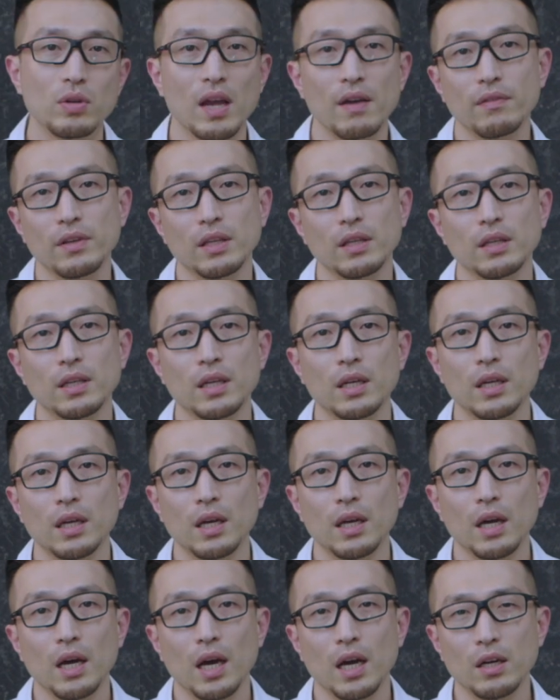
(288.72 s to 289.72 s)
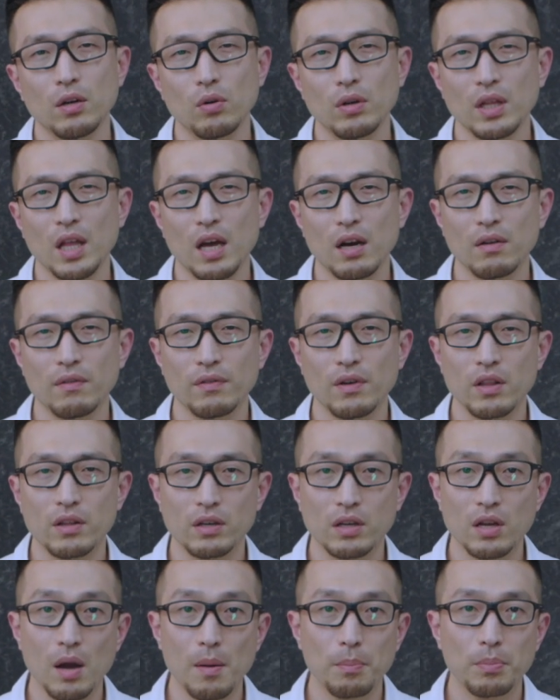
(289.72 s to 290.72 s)
heavy. I know a lot of
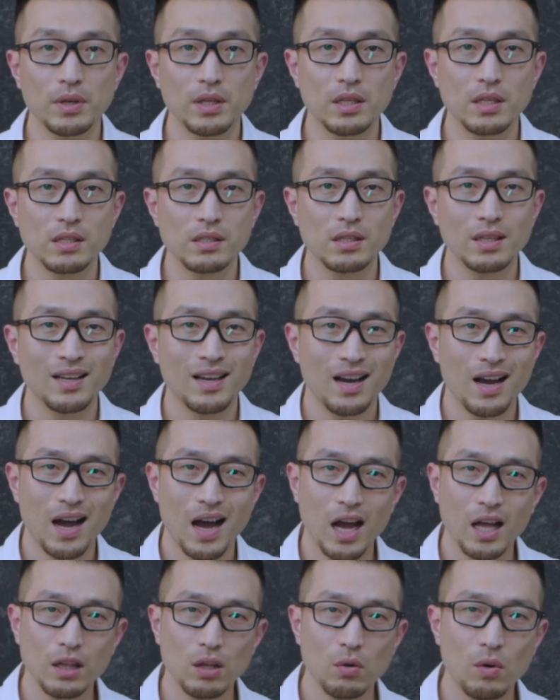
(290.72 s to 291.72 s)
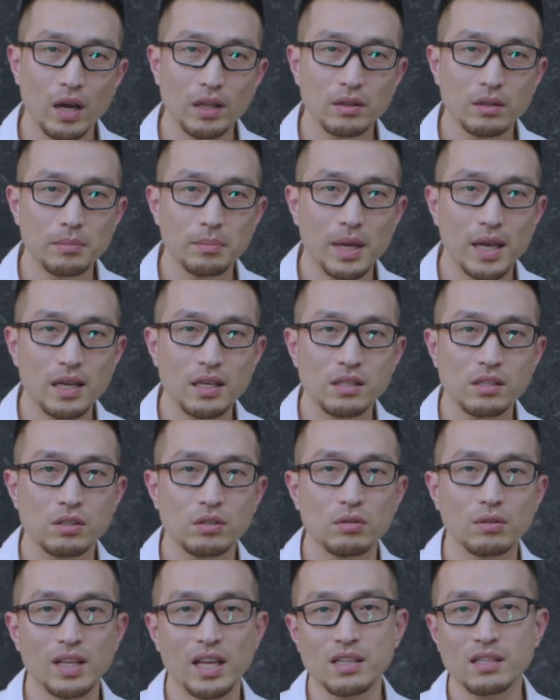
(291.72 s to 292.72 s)
other companies hollow out the base
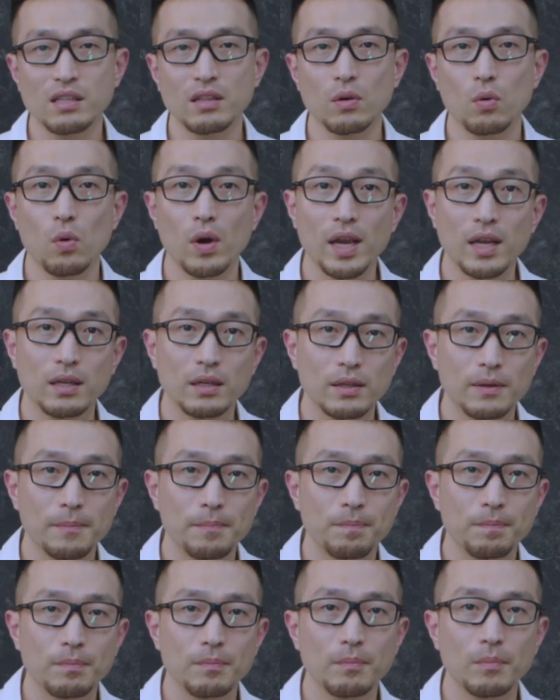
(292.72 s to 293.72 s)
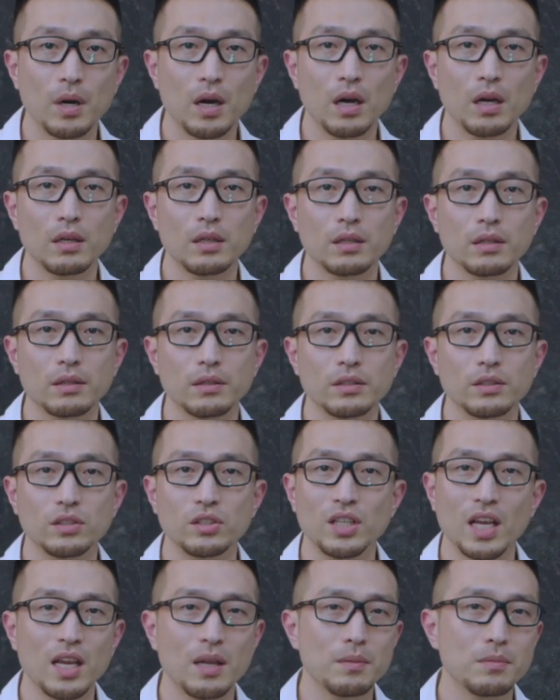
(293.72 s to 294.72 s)
to lessen the weight, but
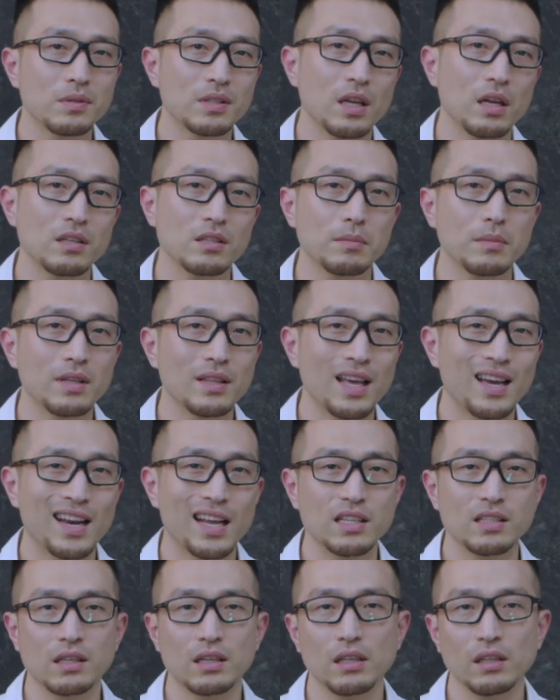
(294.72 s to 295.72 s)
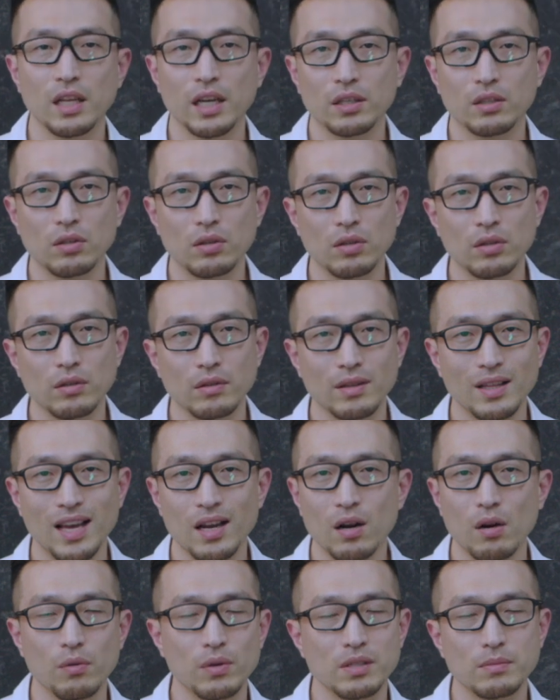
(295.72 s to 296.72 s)
James tells me that as a collector,
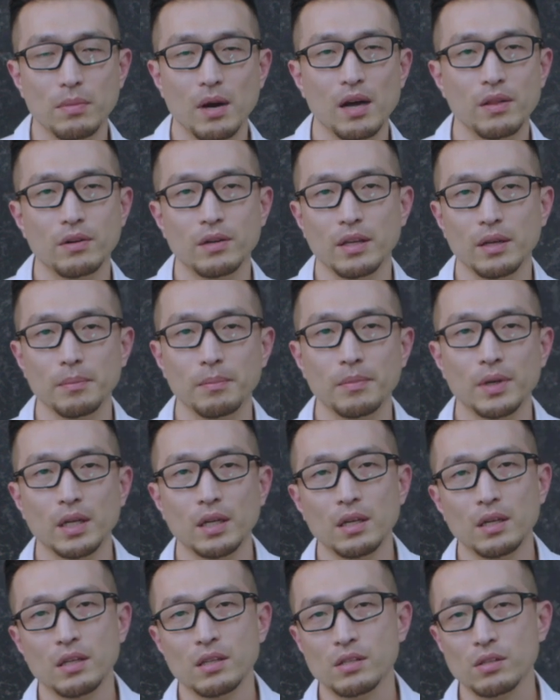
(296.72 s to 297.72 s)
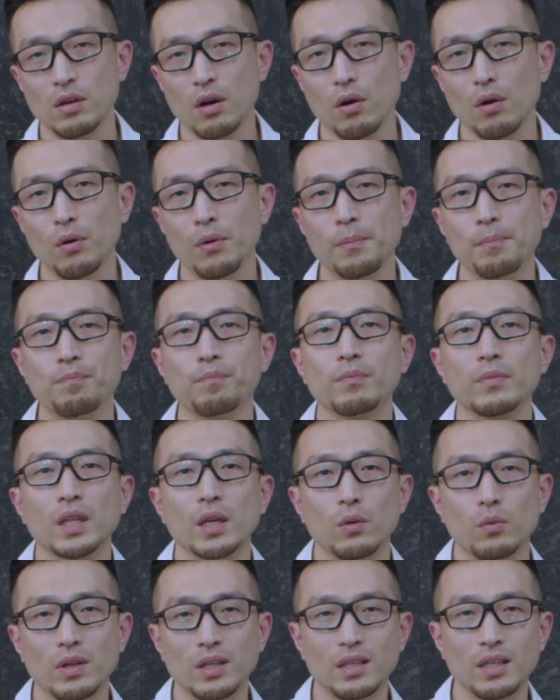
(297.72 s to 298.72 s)
that always bothered him. So
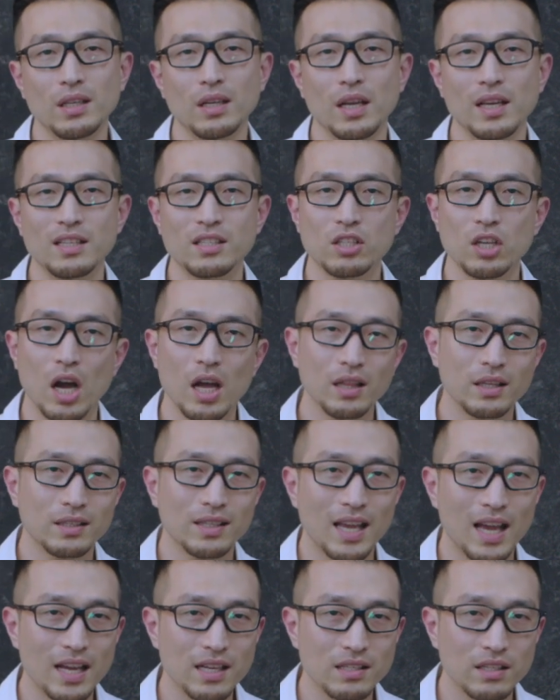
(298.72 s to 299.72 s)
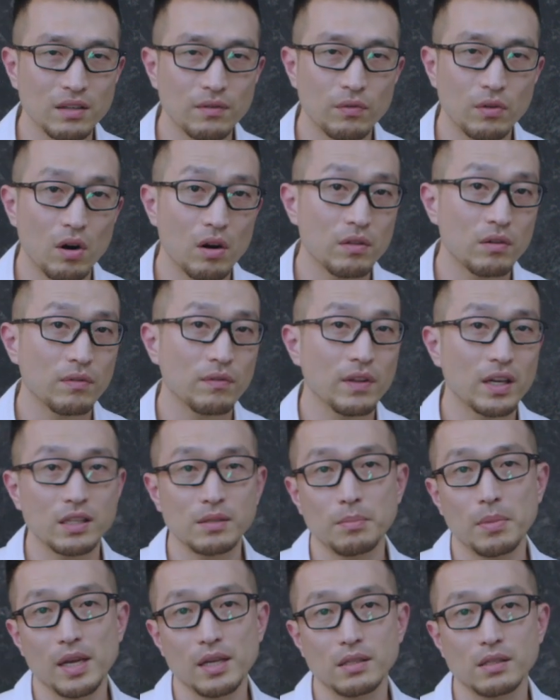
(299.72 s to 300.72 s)
we did a solid casting for
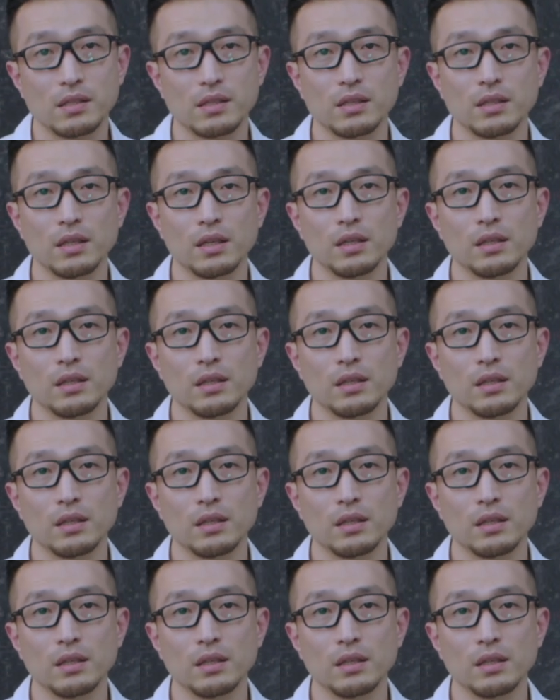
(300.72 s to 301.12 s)
Arthroflex Base.